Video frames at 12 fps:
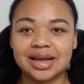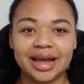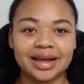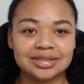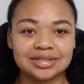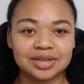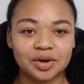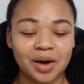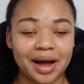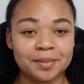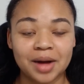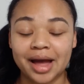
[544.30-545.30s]
and so
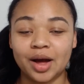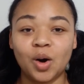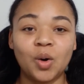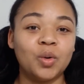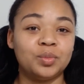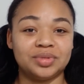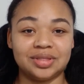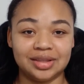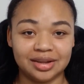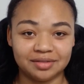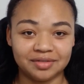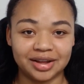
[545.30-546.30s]
I'm, i hope that they
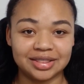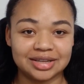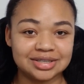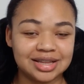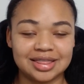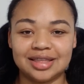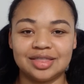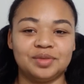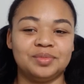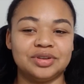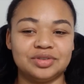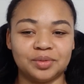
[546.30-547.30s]
can find this i think that'd
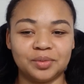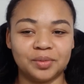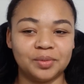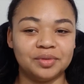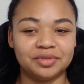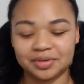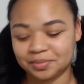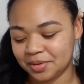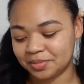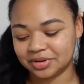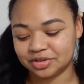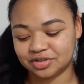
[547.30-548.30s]
be so cool for
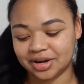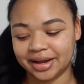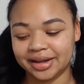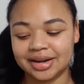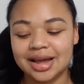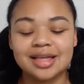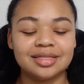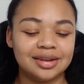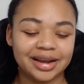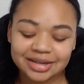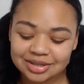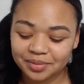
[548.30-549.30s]
people to try it the
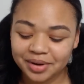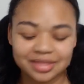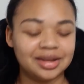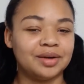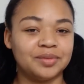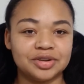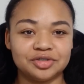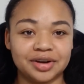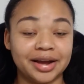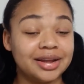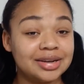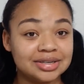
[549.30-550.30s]
next way that i want to
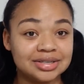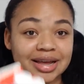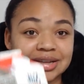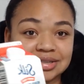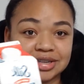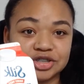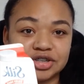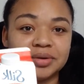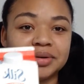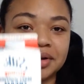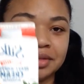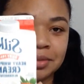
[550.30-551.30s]
try it is as they show
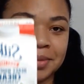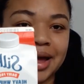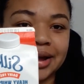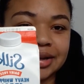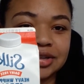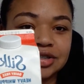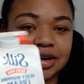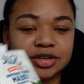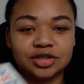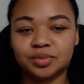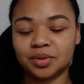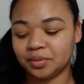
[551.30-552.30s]
it on the package i
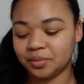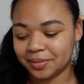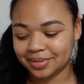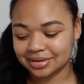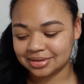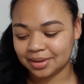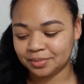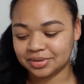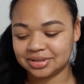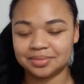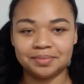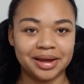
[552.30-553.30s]
just want to whip this up
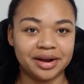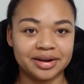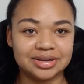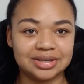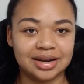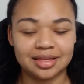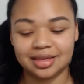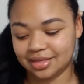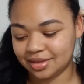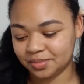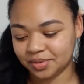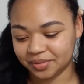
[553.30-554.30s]
with some berries and i think
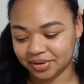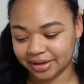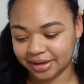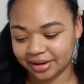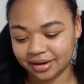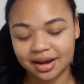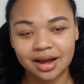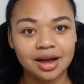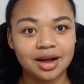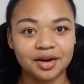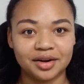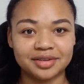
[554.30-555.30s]
that'd be really good
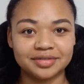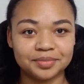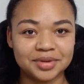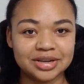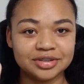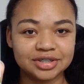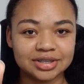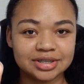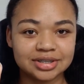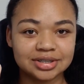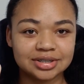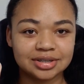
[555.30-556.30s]
or even
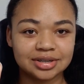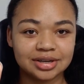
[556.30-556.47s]
peaches